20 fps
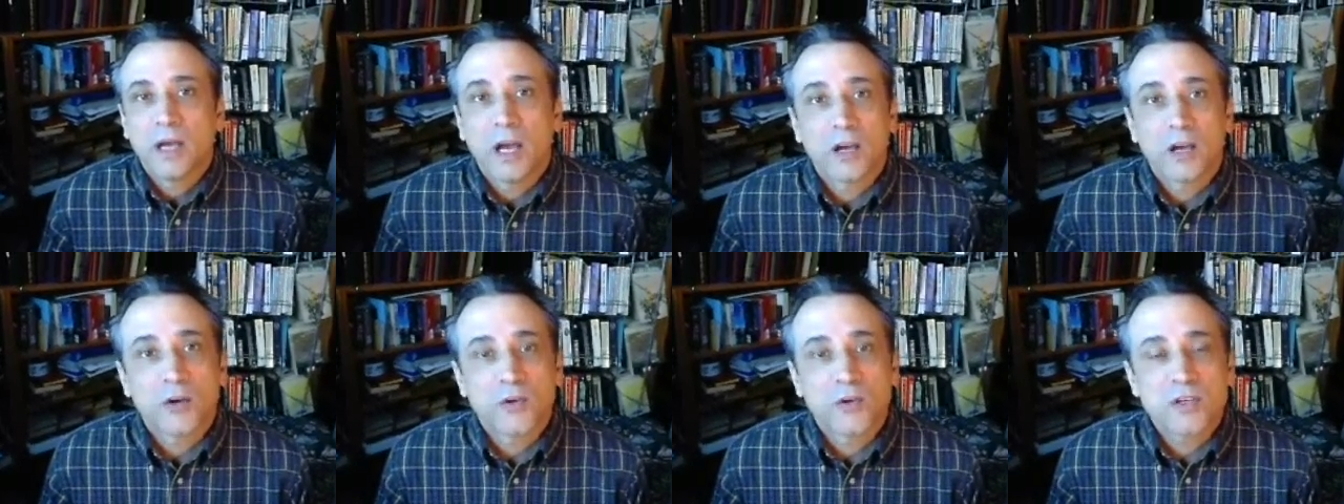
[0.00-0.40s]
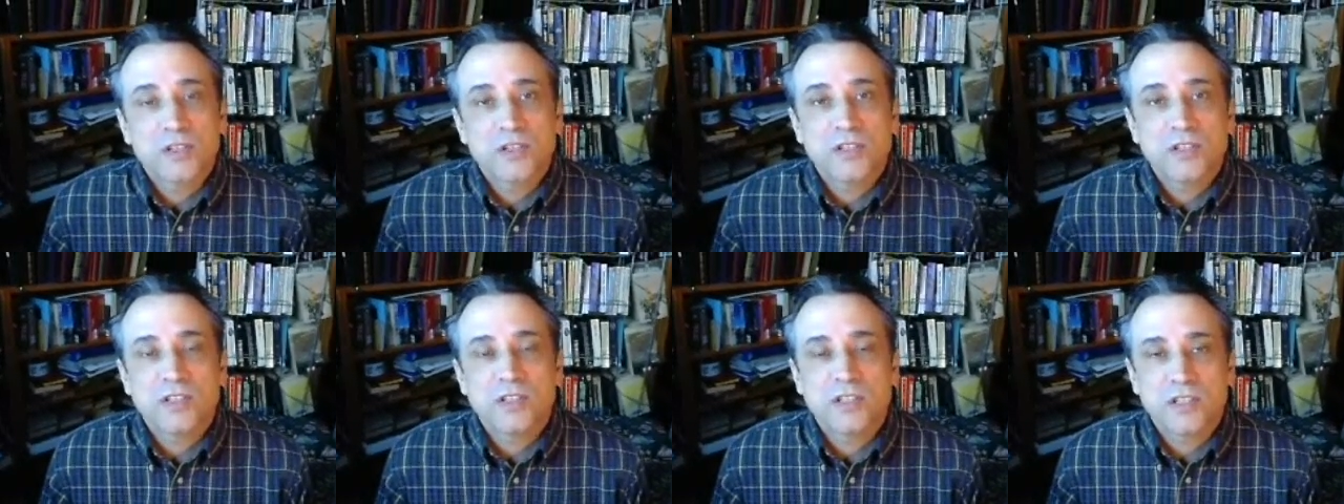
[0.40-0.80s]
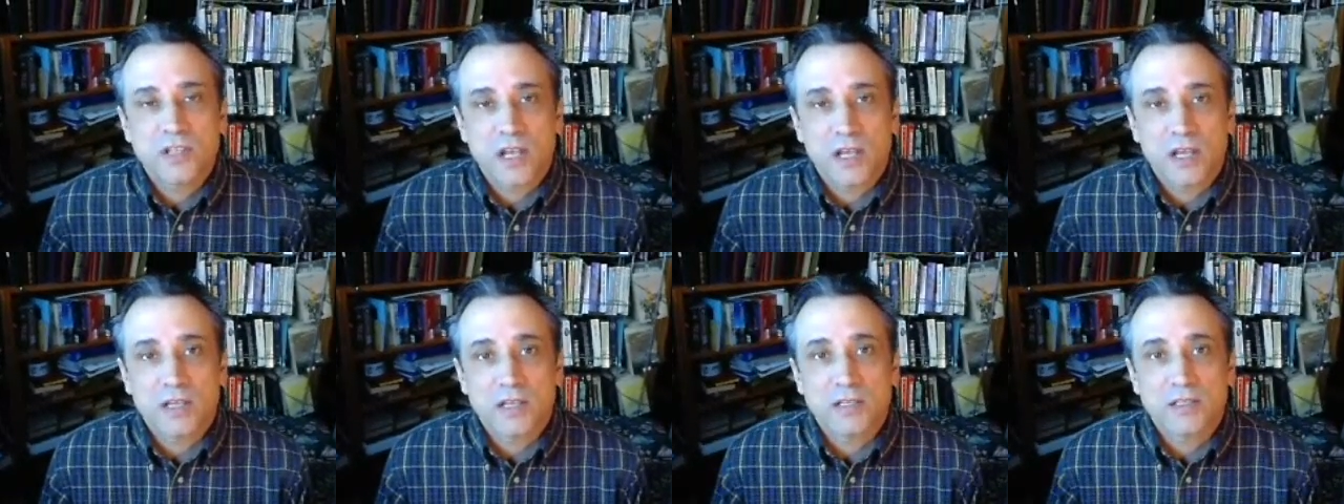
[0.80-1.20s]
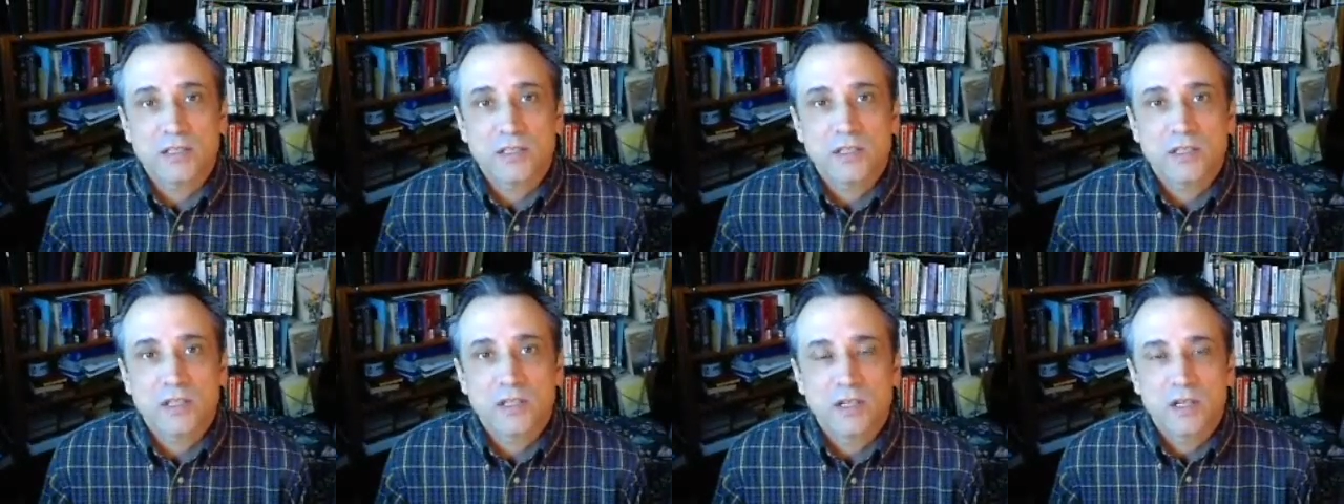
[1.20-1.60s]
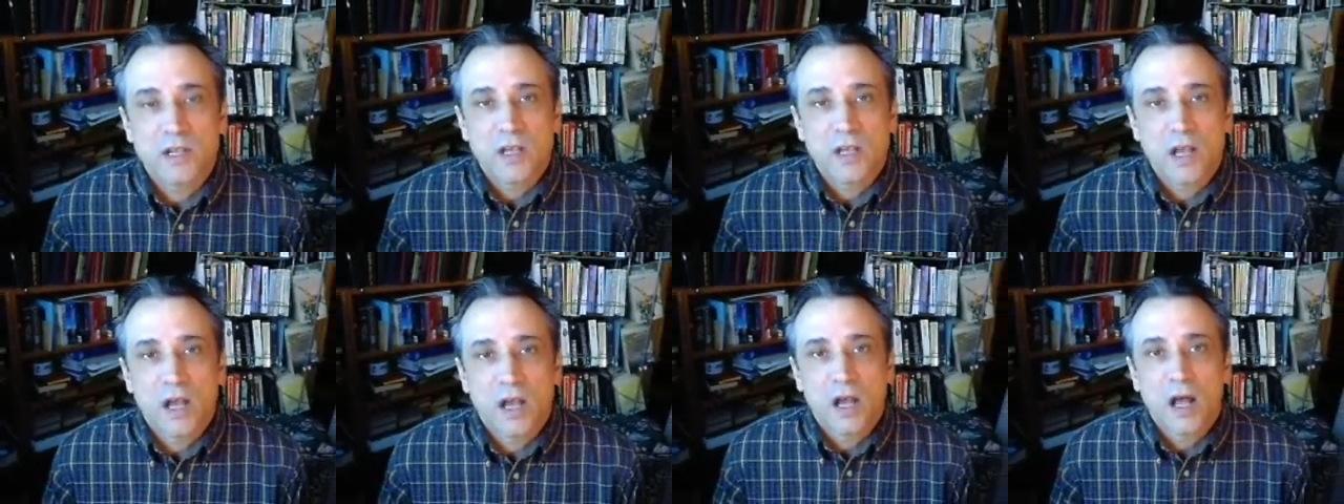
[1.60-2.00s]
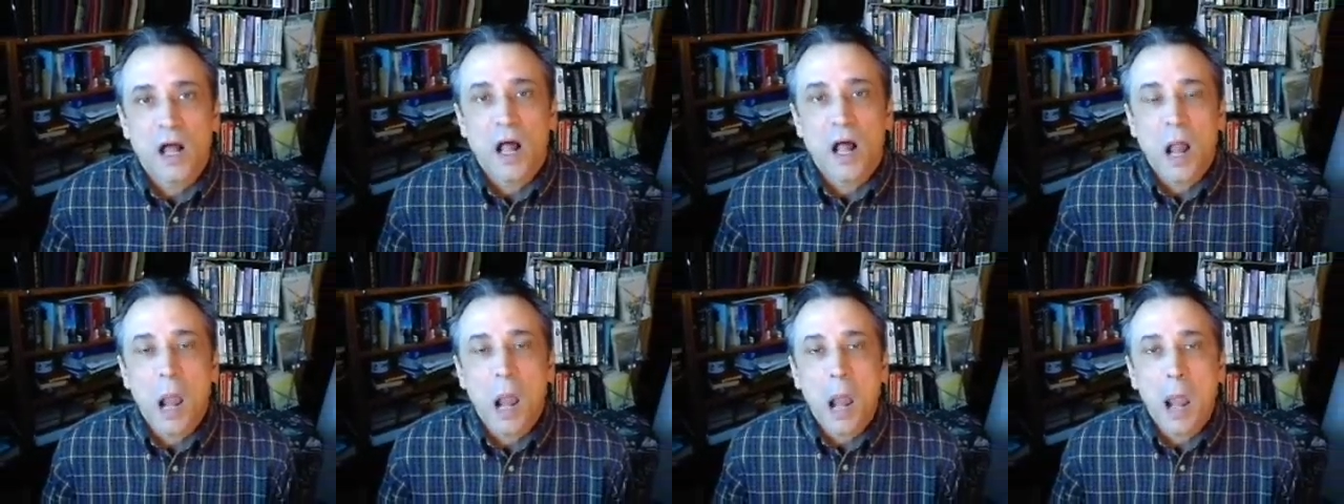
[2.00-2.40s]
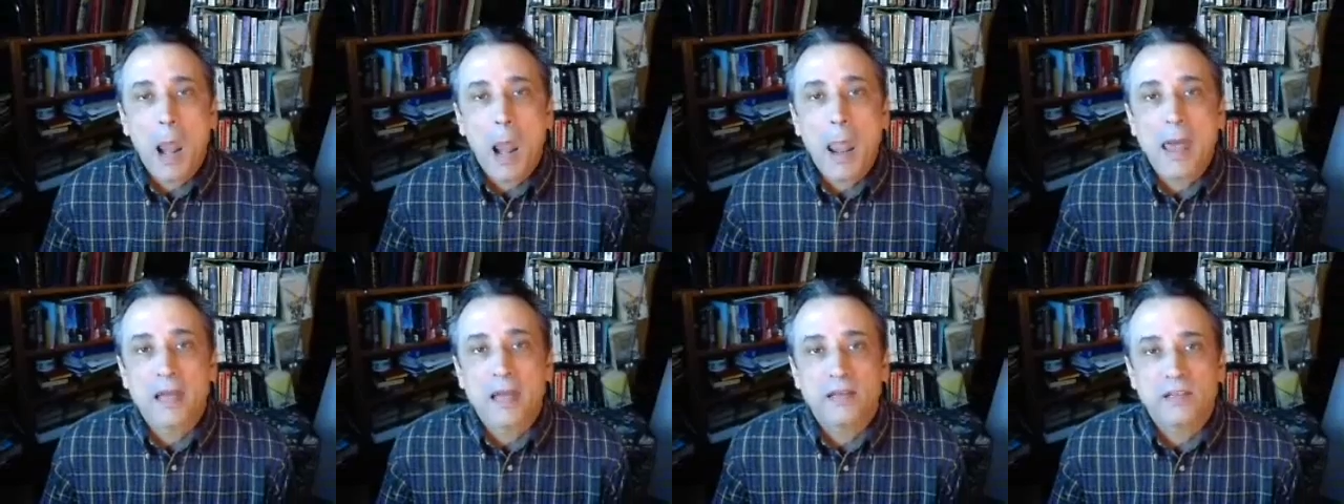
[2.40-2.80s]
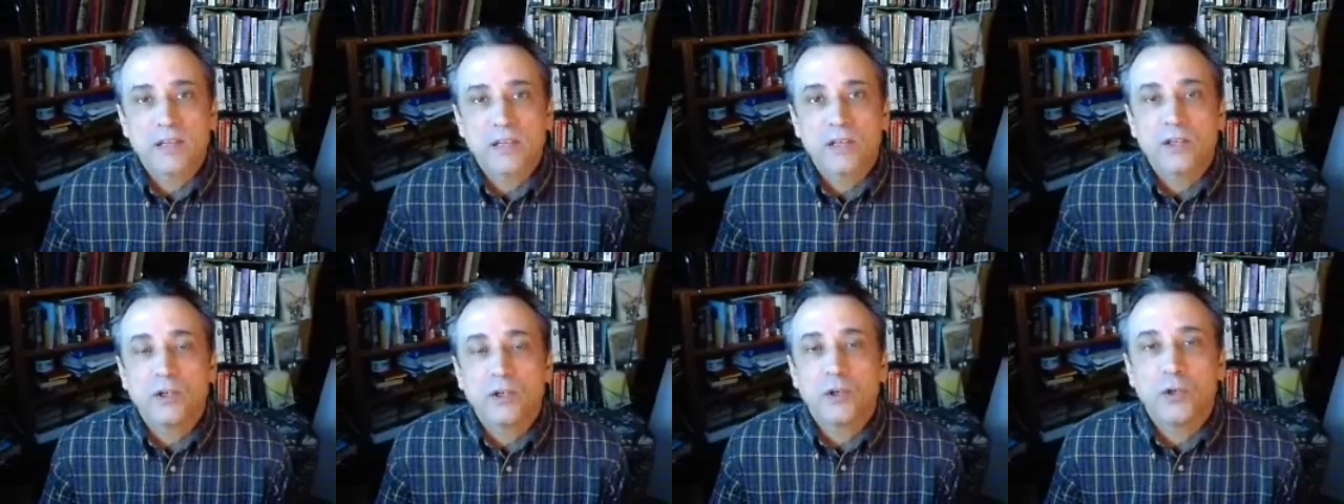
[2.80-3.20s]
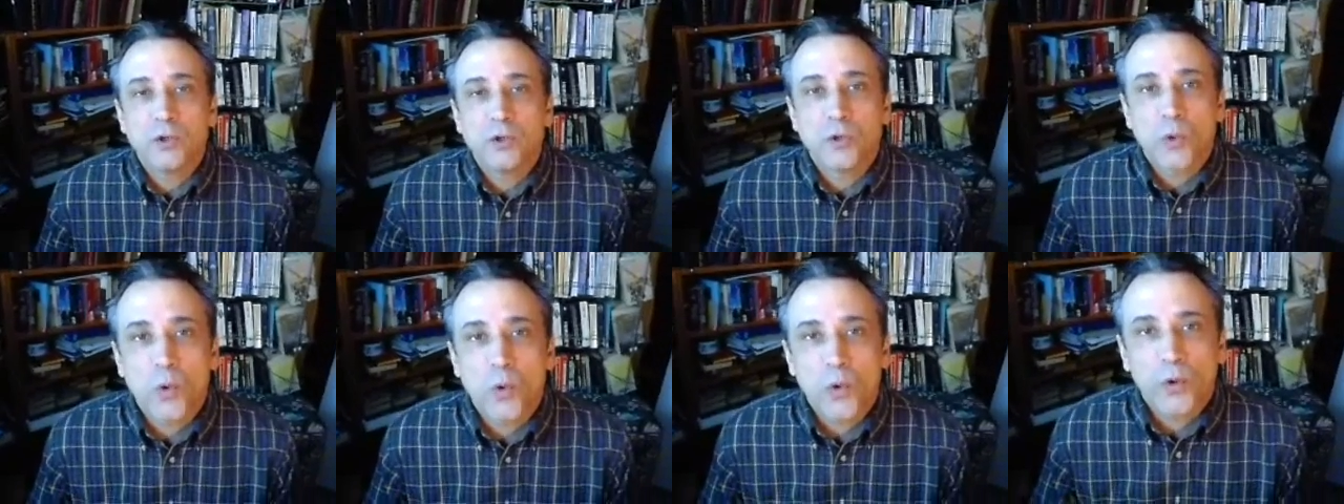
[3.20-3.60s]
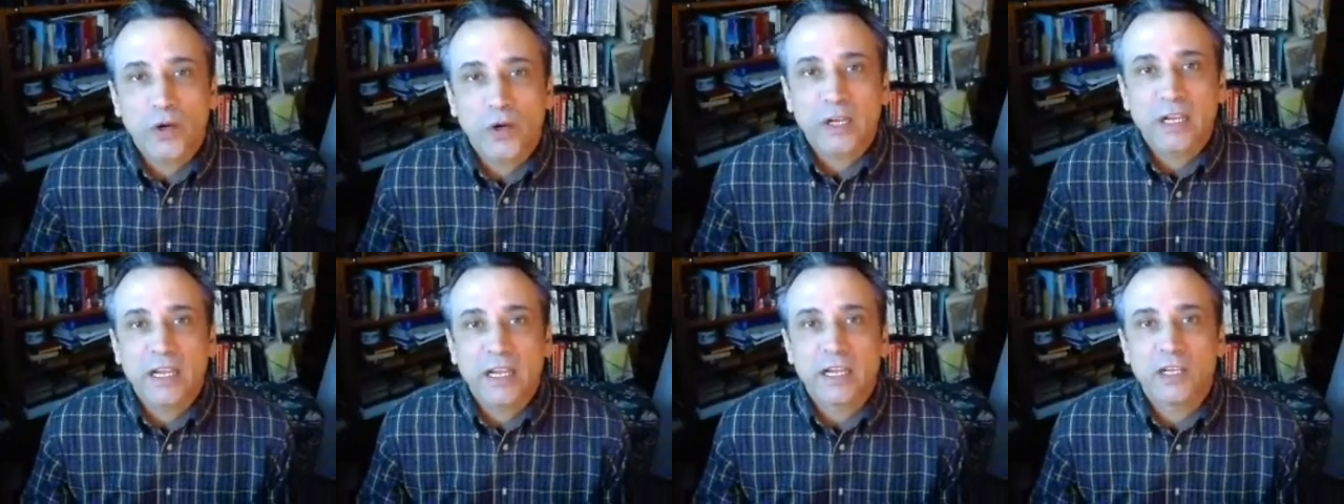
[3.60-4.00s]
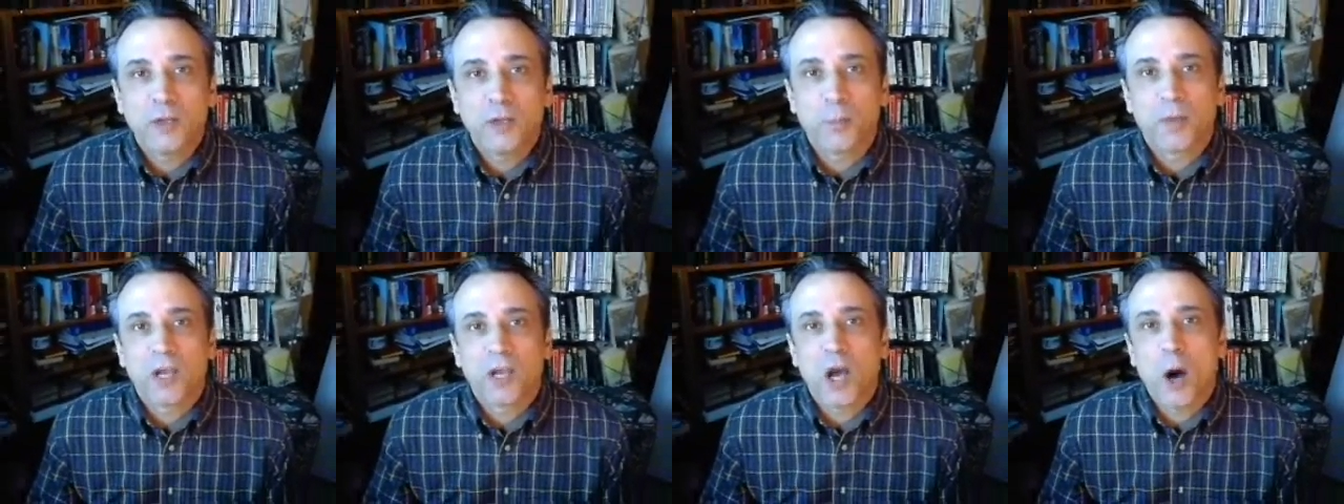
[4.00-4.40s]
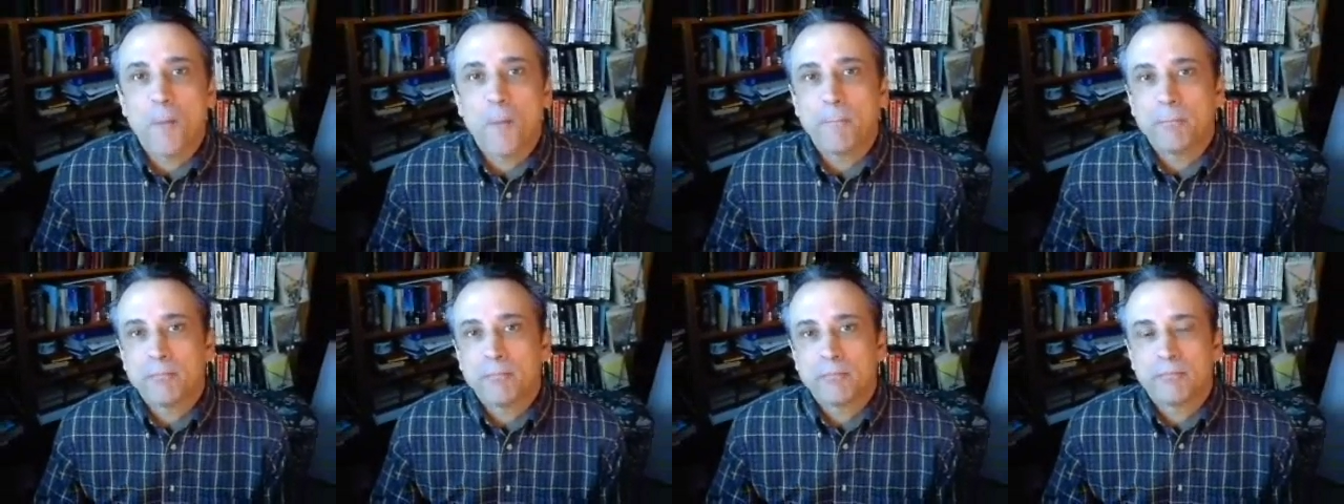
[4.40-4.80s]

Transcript: a Christian says, "Let your kingdom come.